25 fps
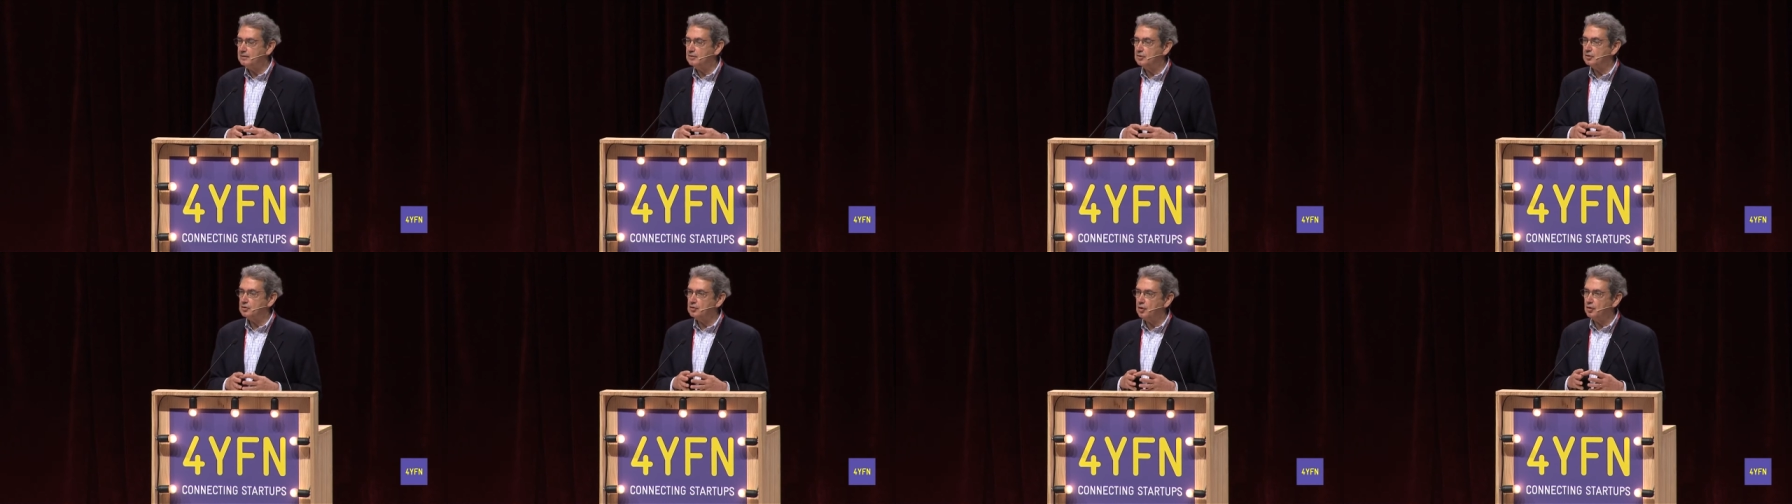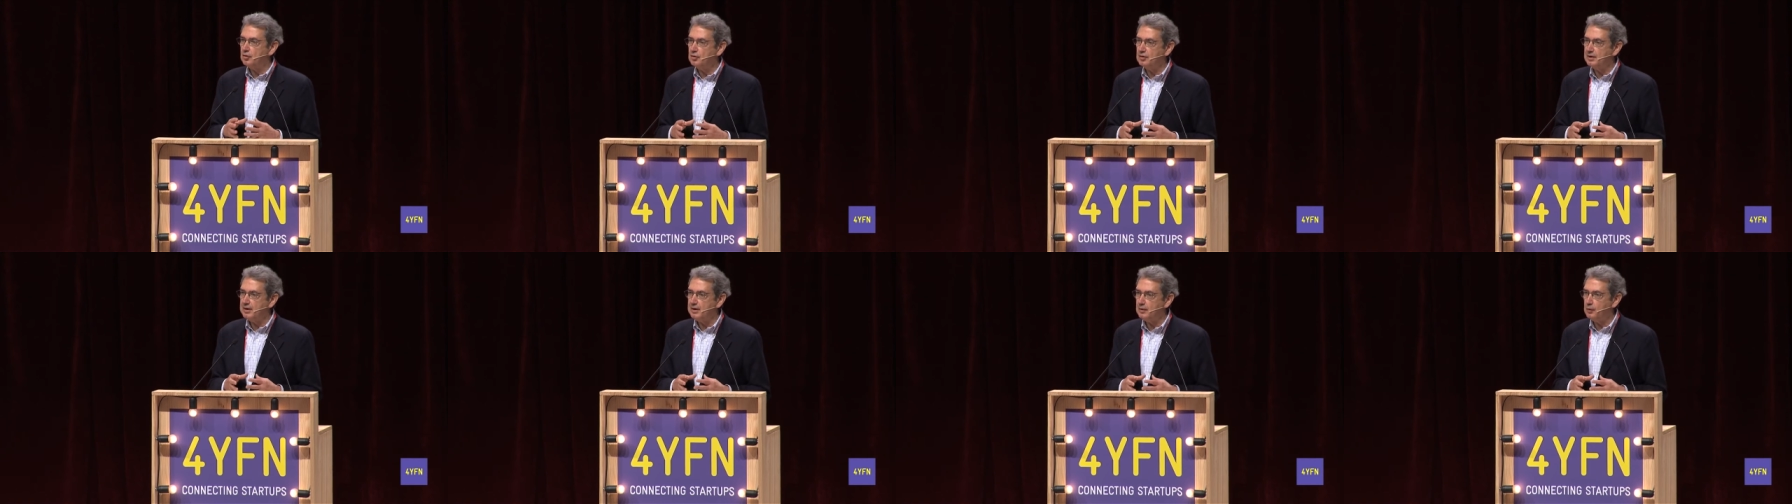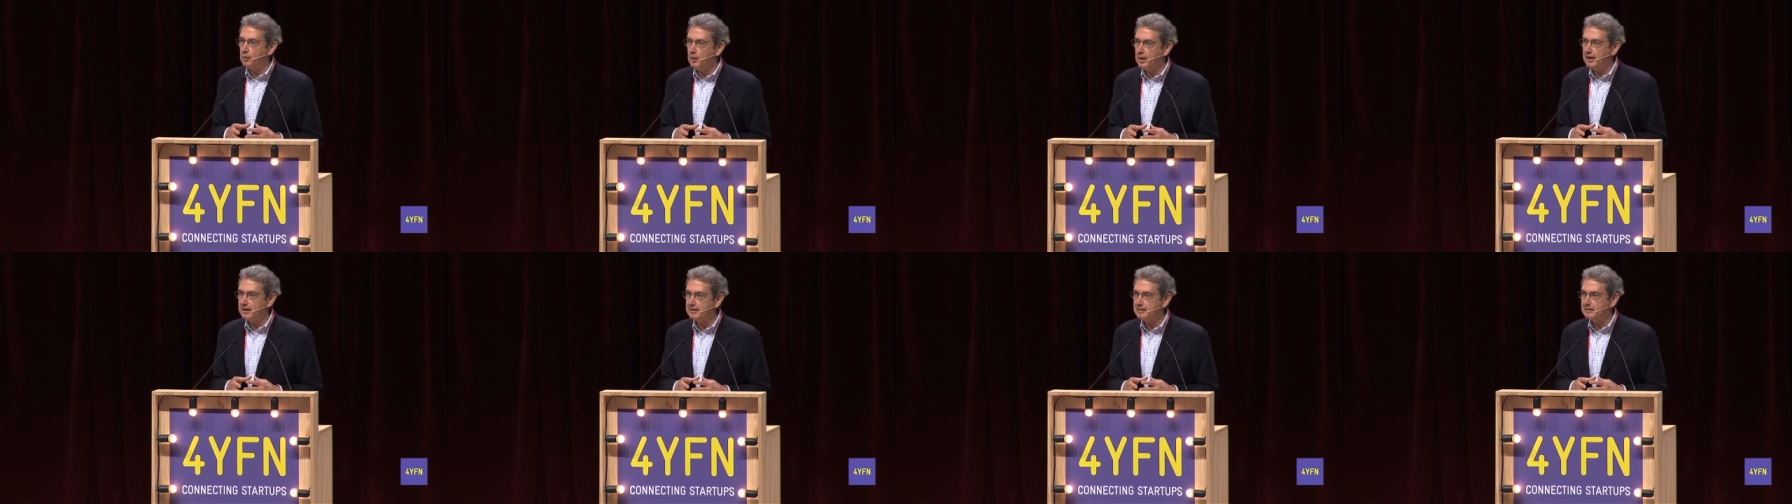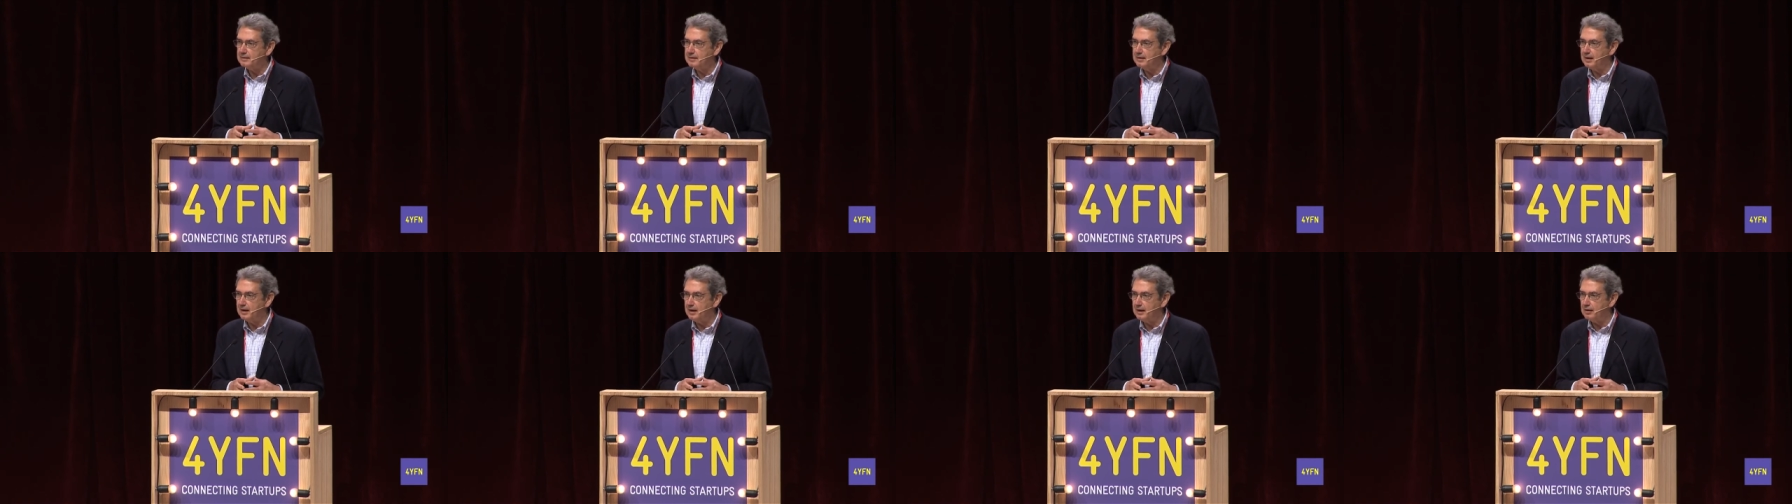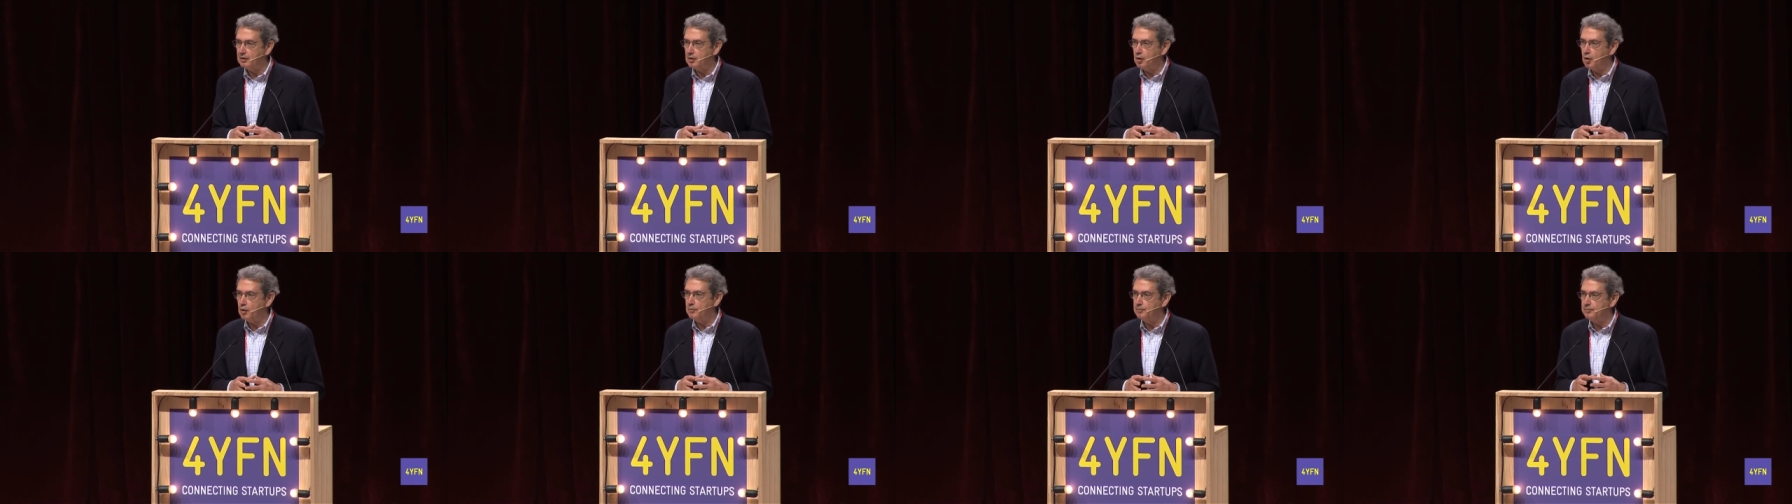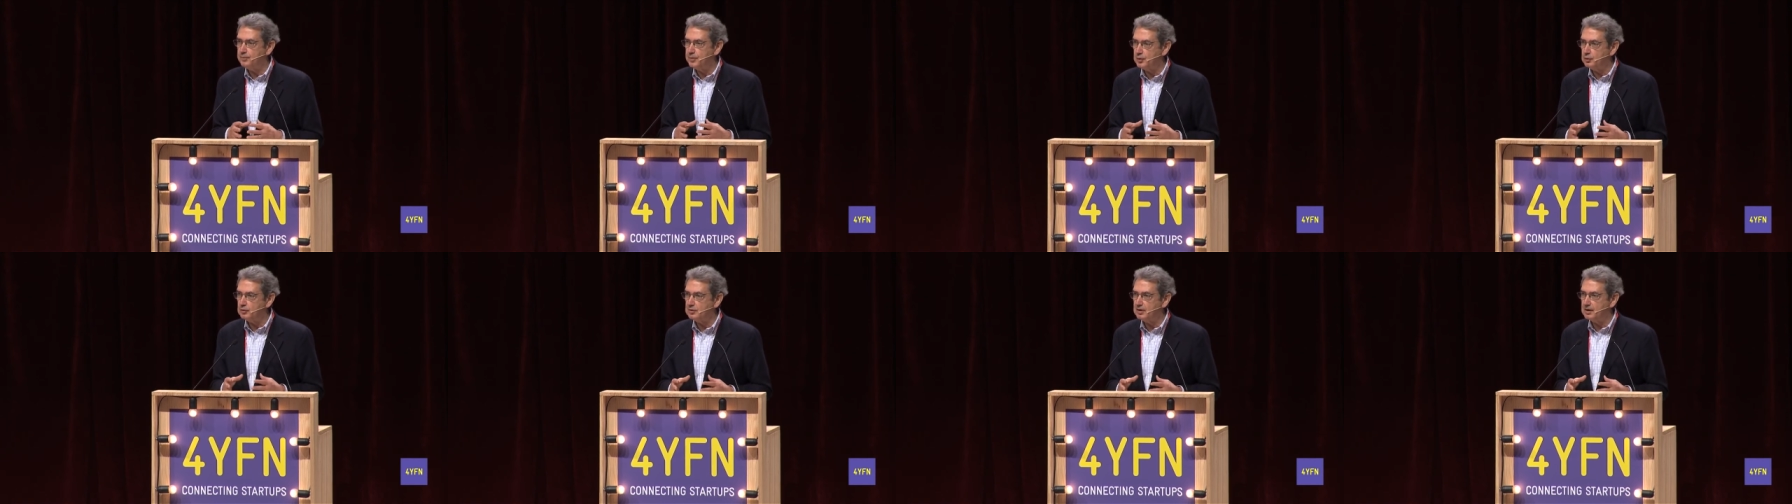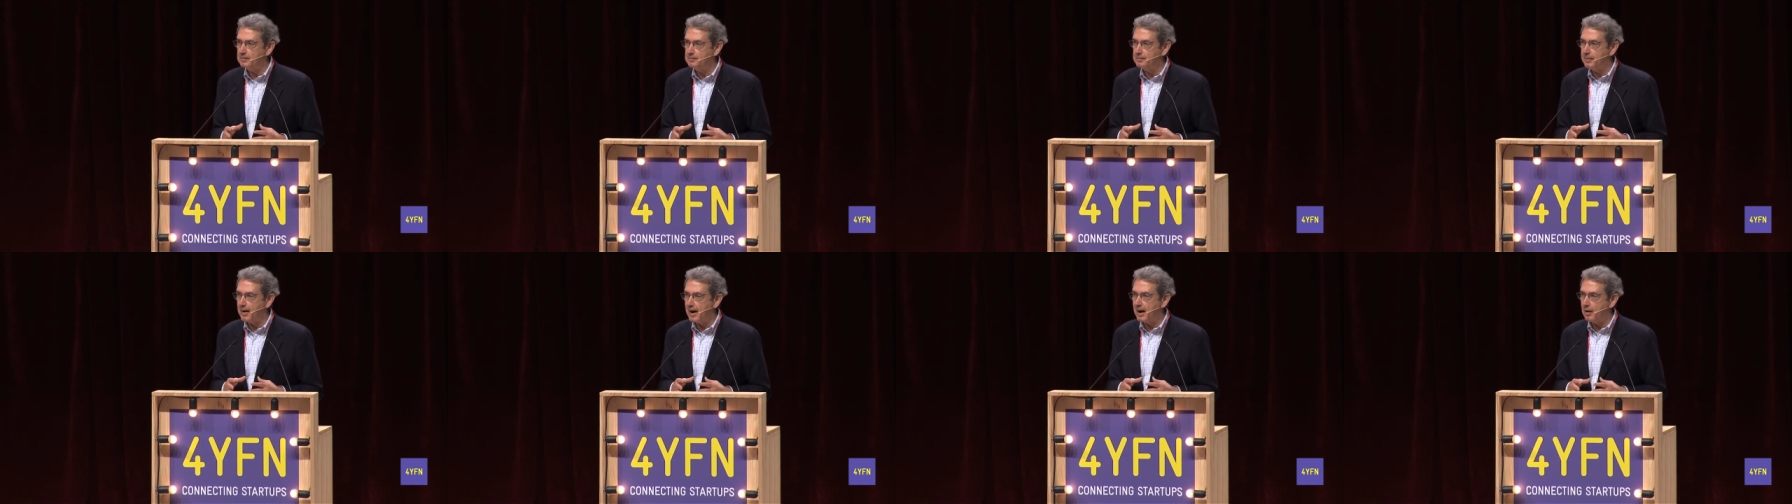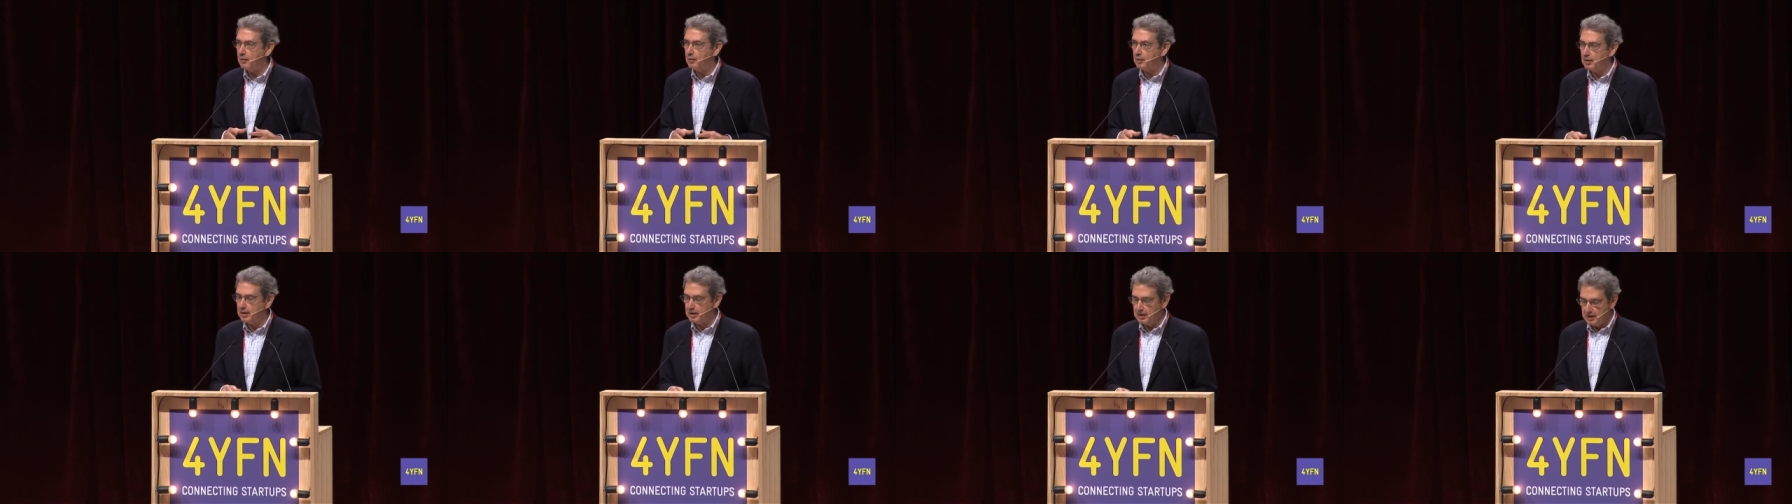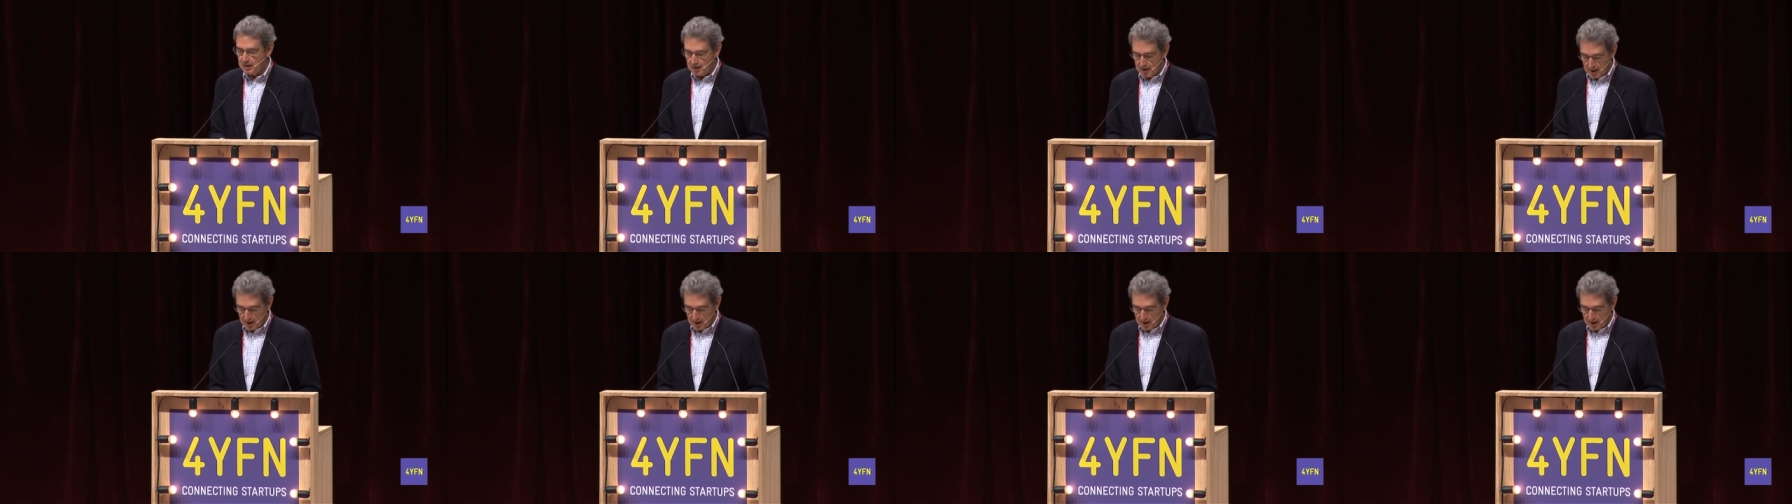not only with uh, computing power,